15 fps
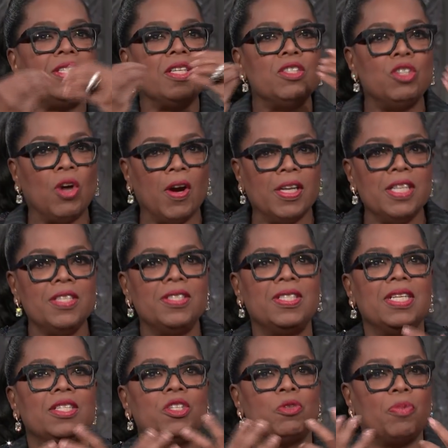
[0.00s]
is the darkness
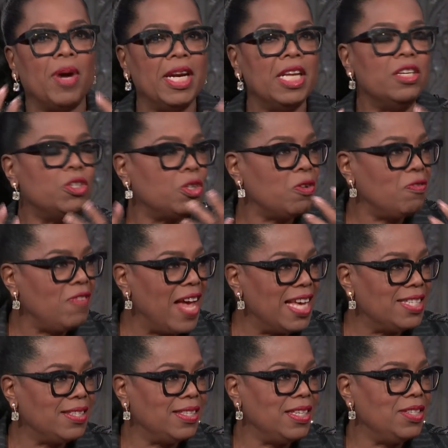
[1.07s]
that's spreading so
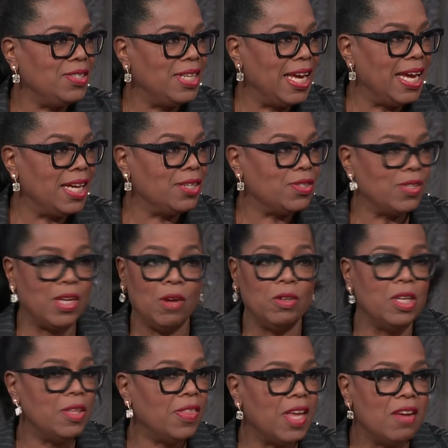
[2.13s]
fast these days. The
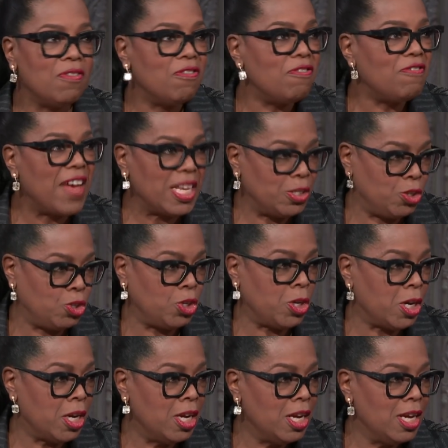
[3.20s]
only thing
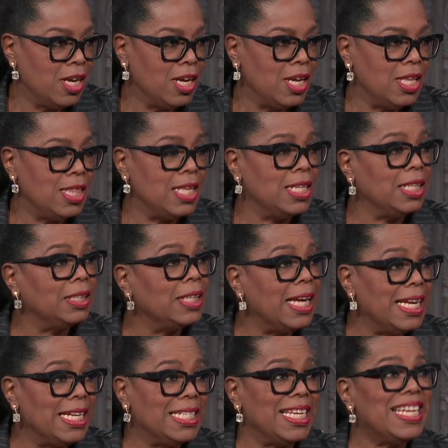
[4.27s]
faster then the
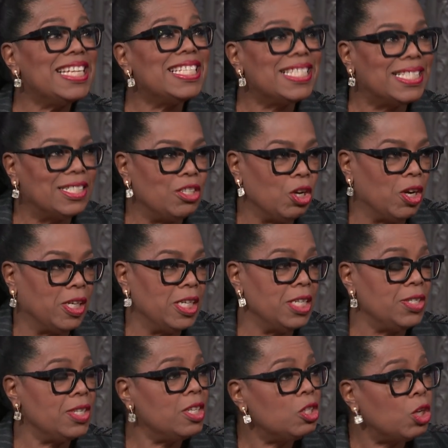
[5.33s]
light is the
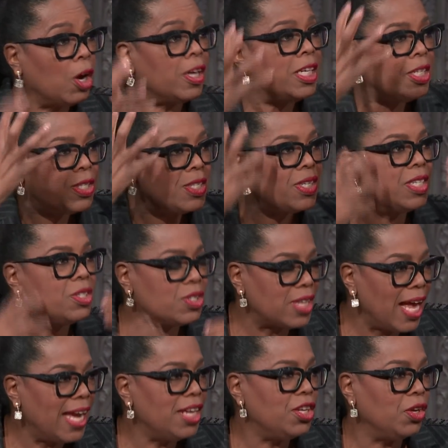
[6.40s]
darkness. And the darkness is
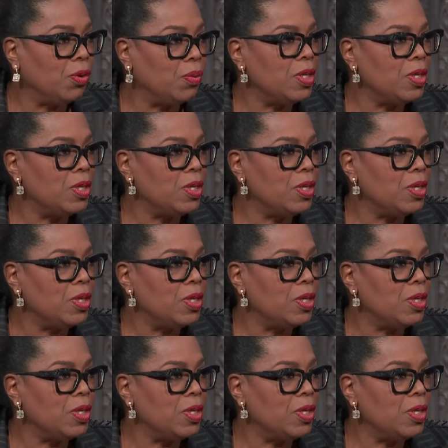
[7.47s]
inside you.